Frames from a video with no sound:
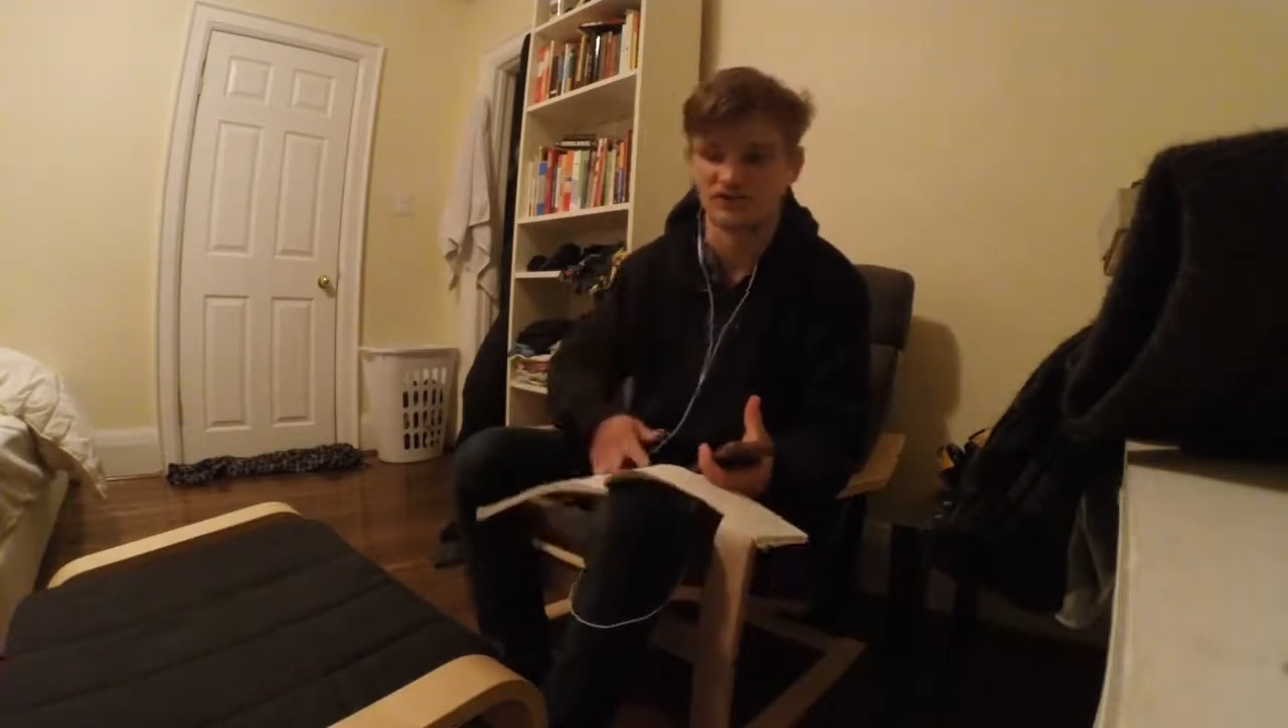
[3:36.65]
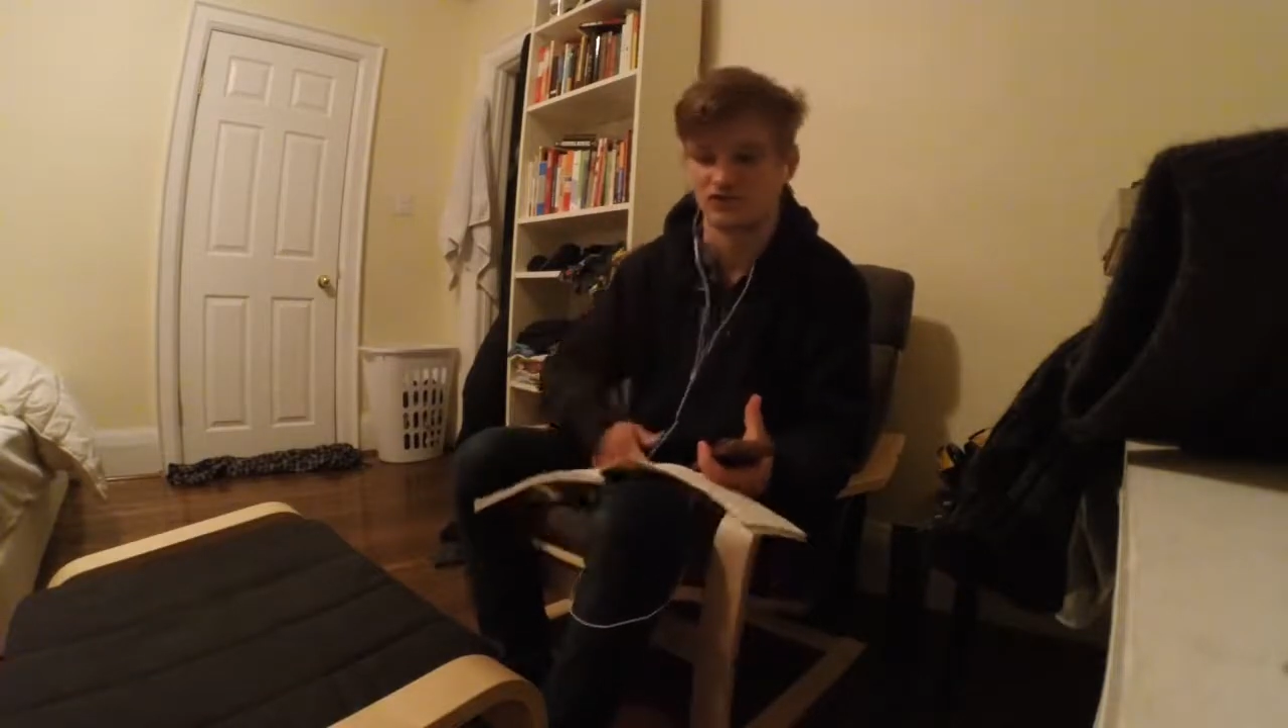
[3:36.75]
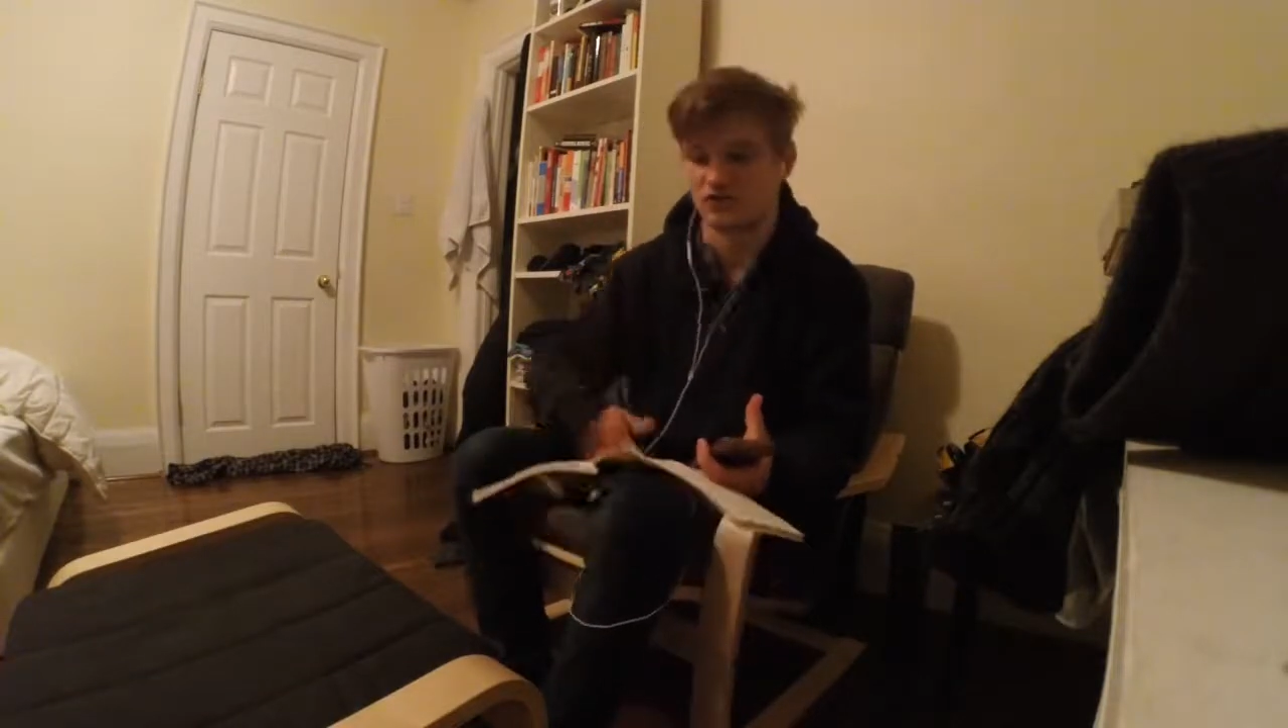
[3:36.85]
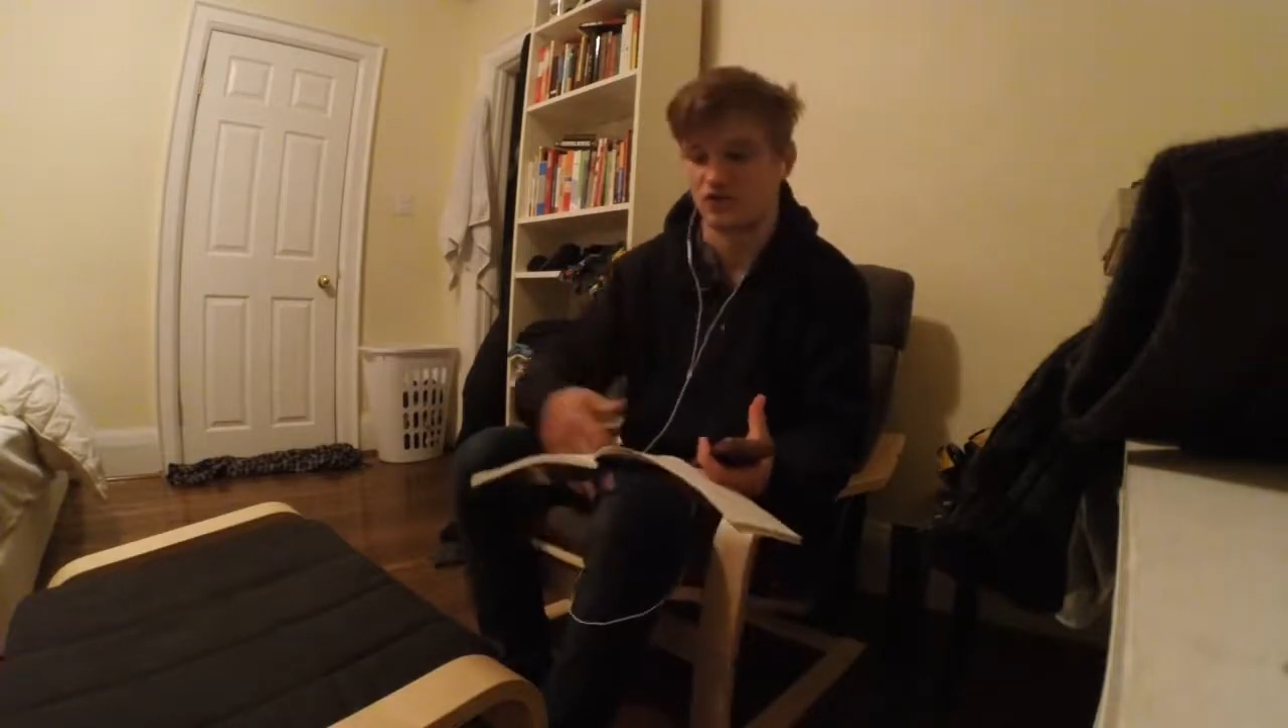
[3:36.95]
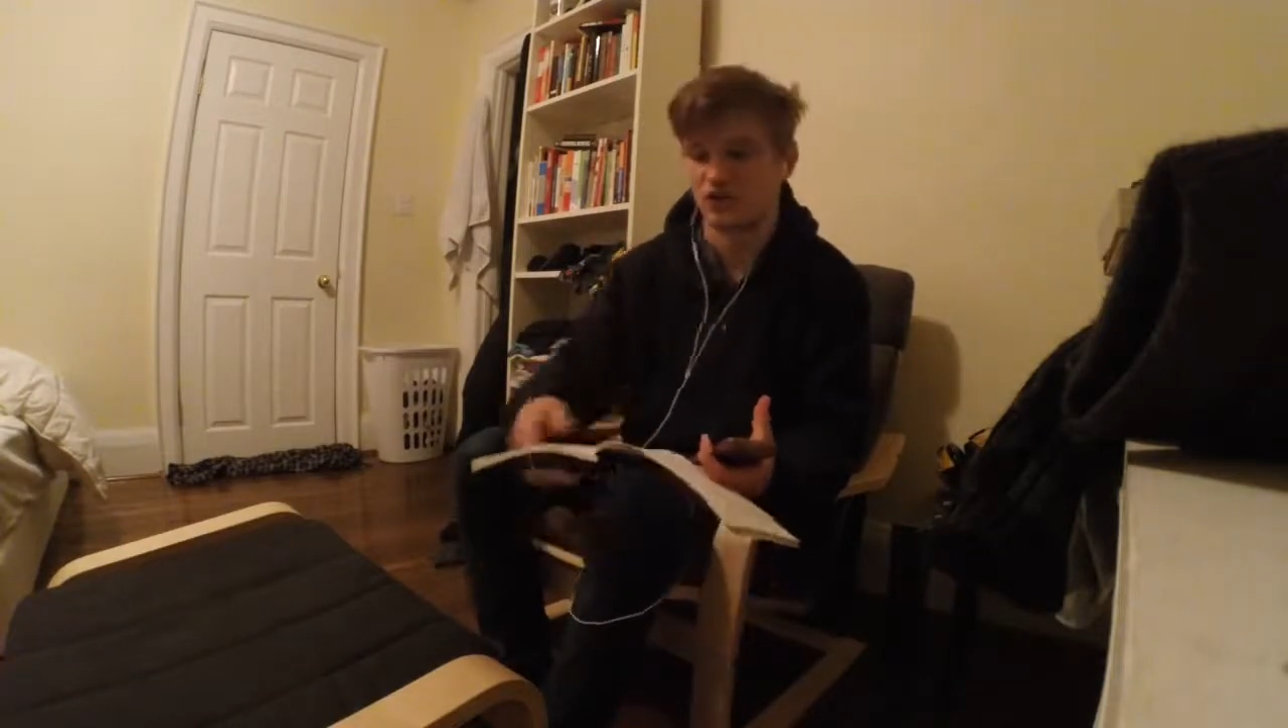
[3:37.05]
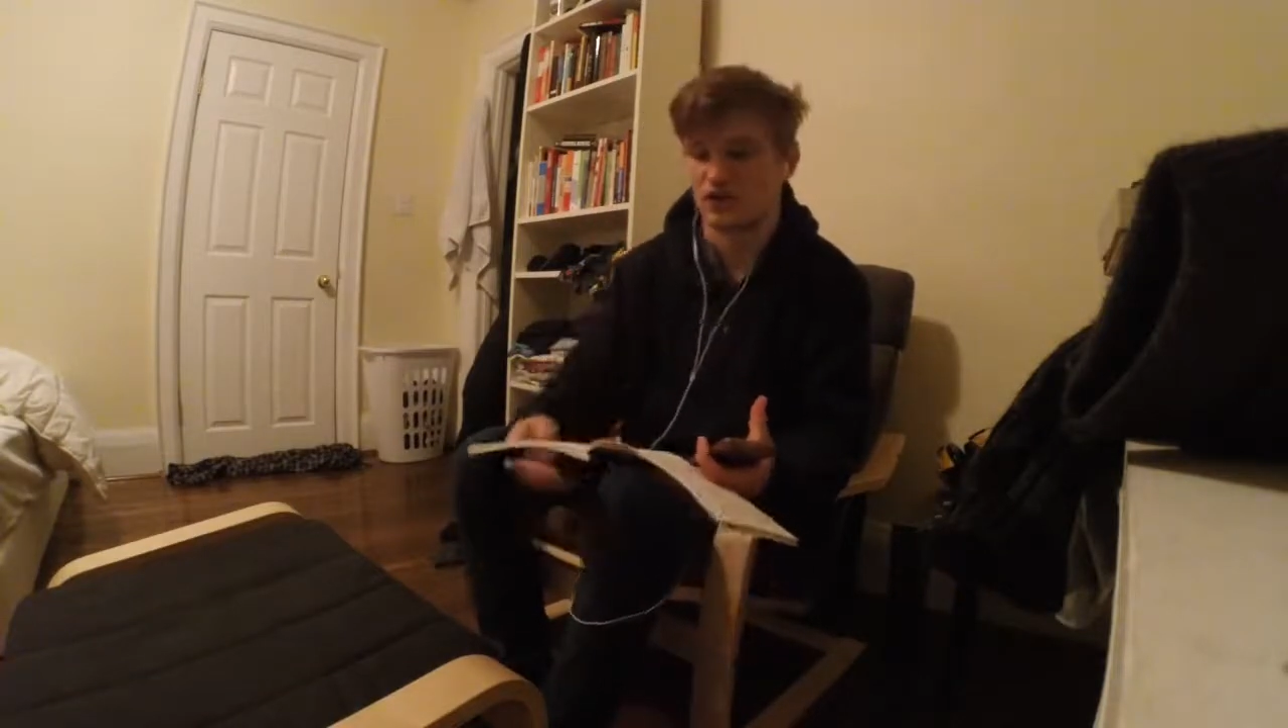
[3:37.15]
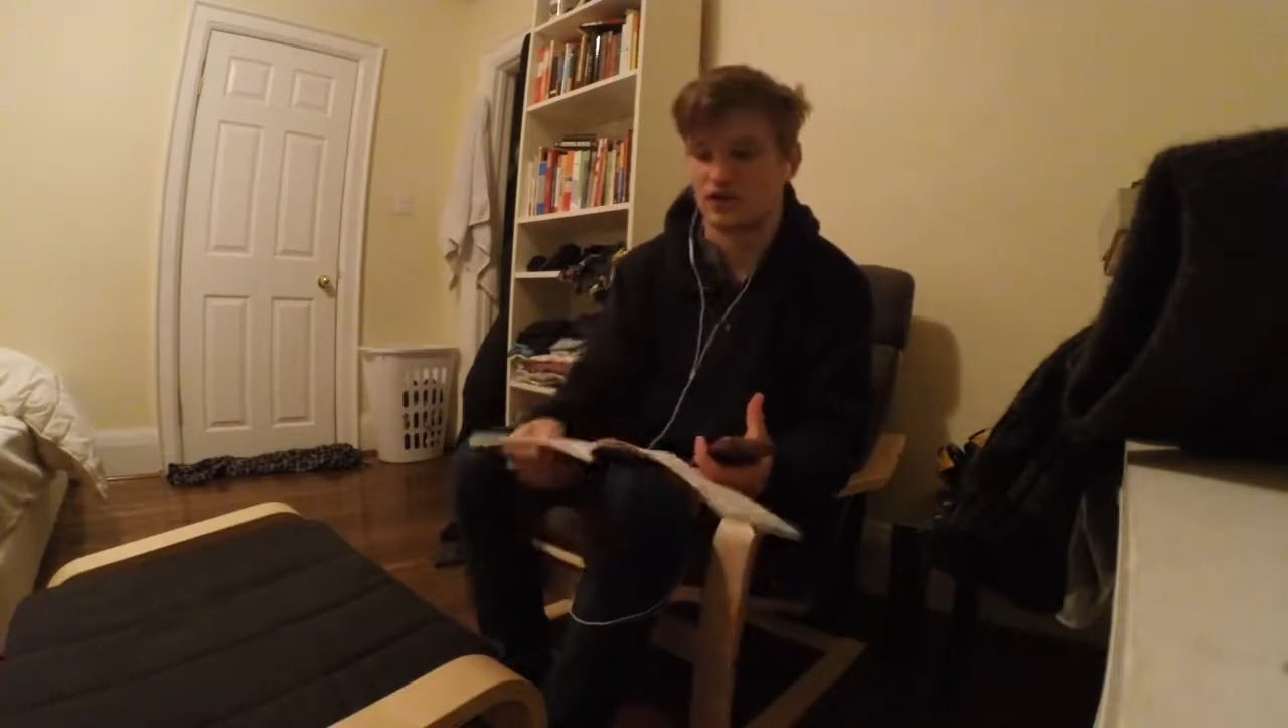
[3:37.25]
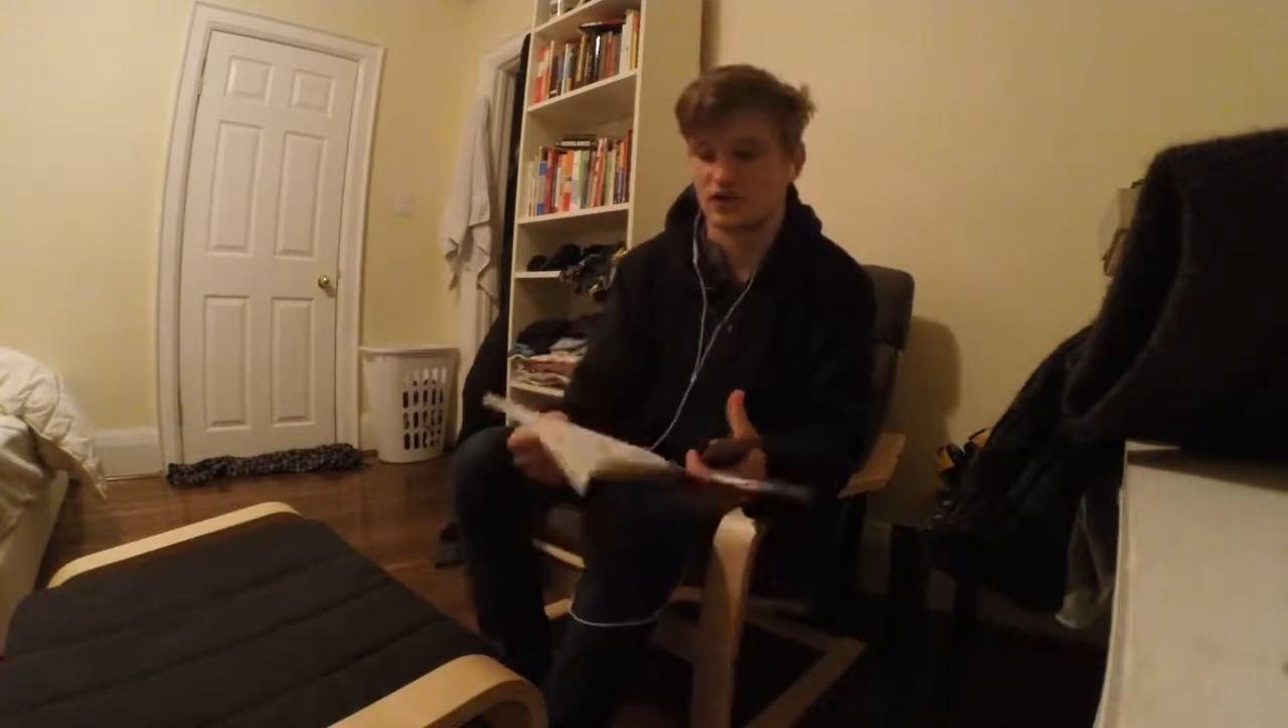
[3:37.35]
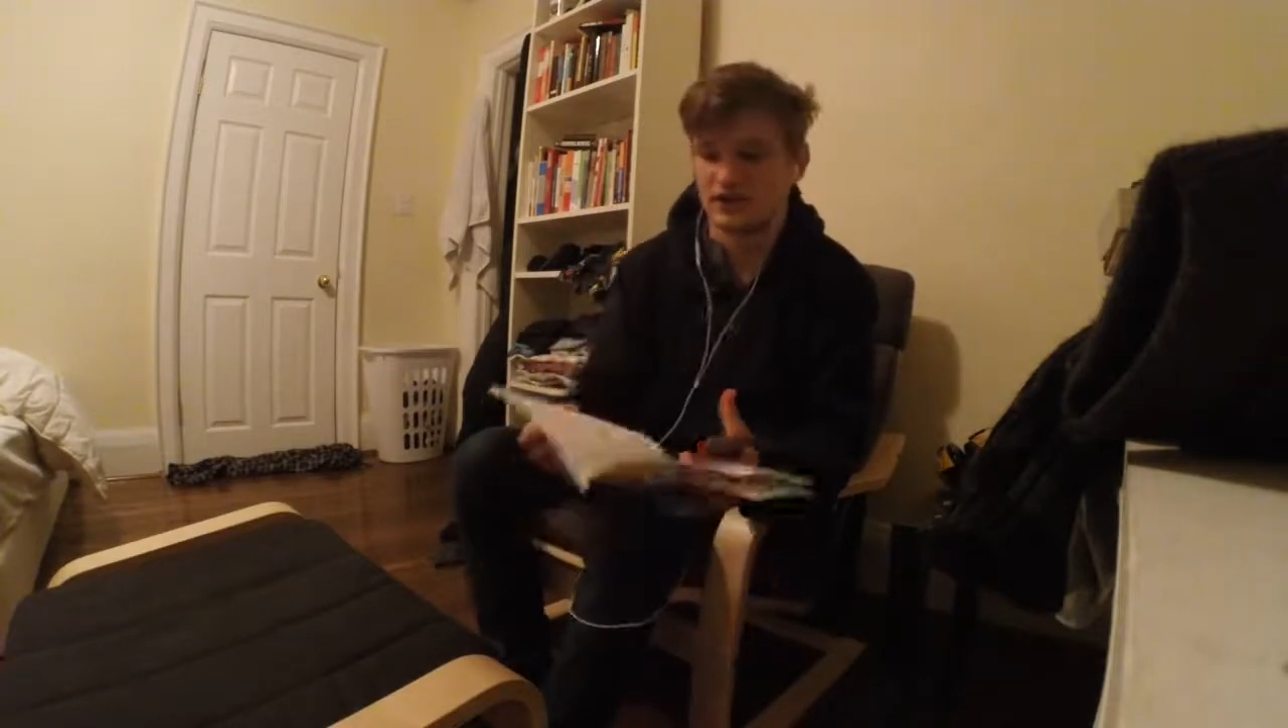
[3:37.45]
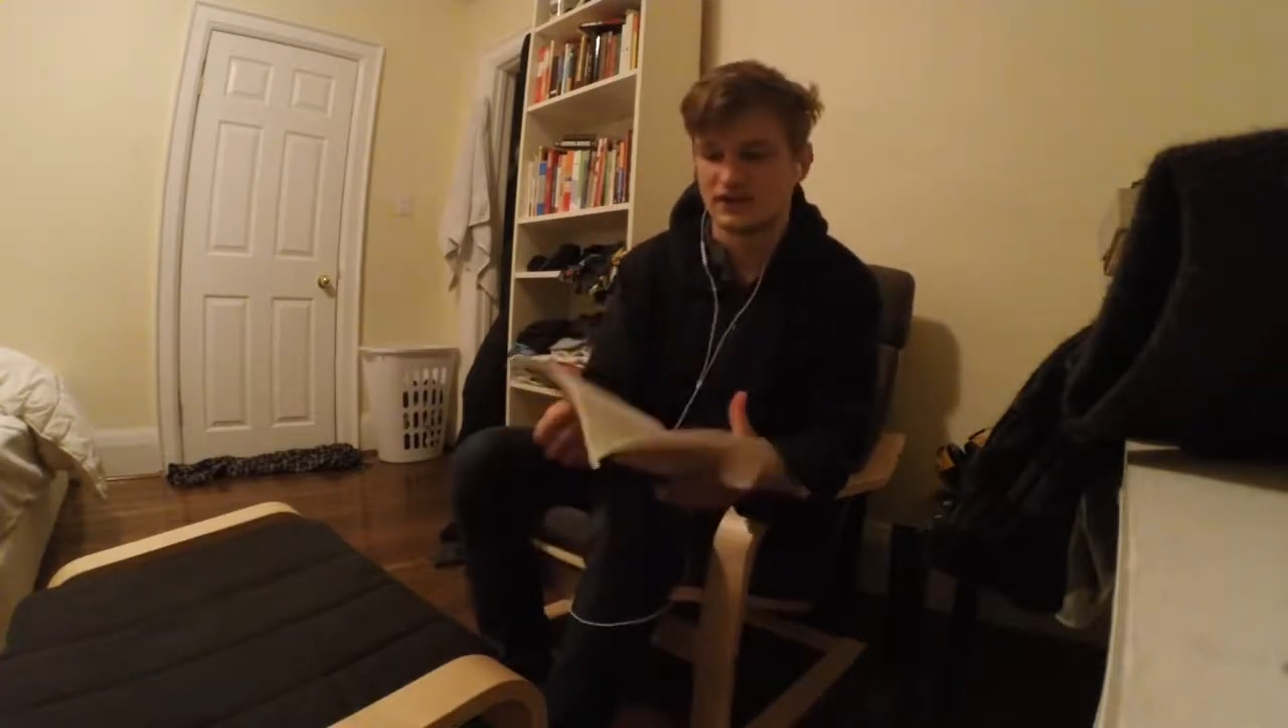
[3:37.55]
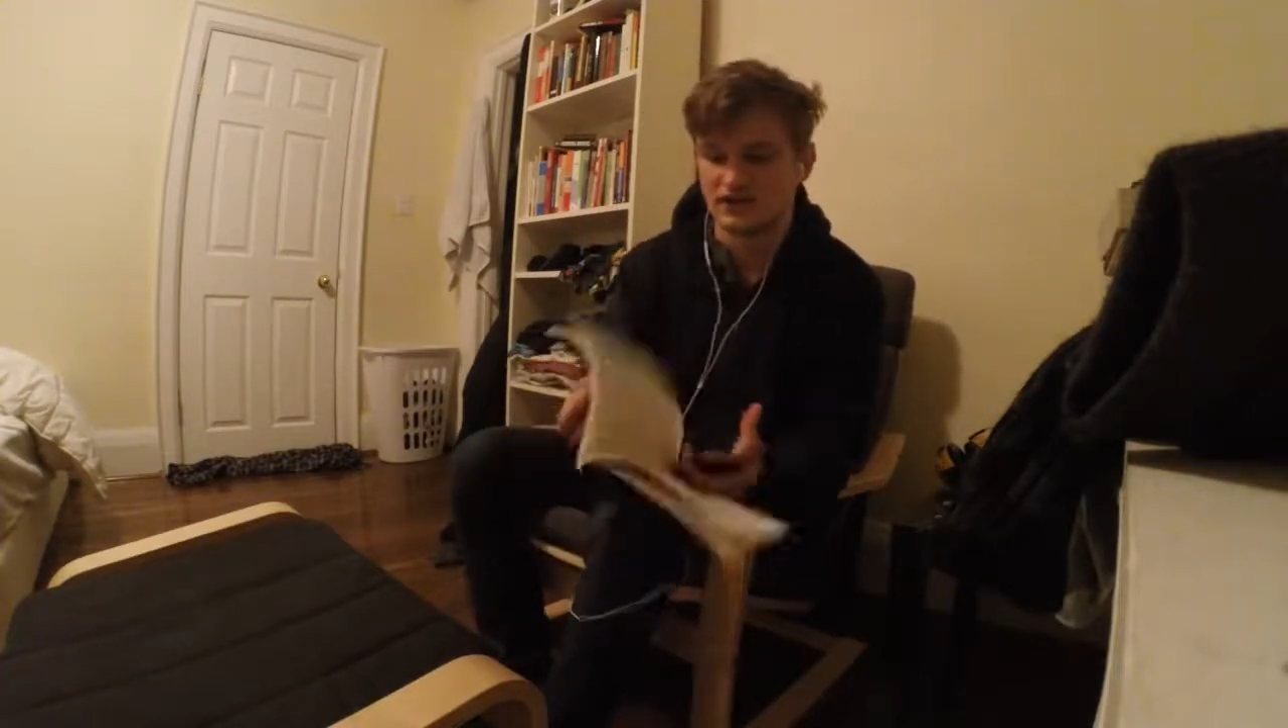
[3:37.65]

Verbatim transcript: So these,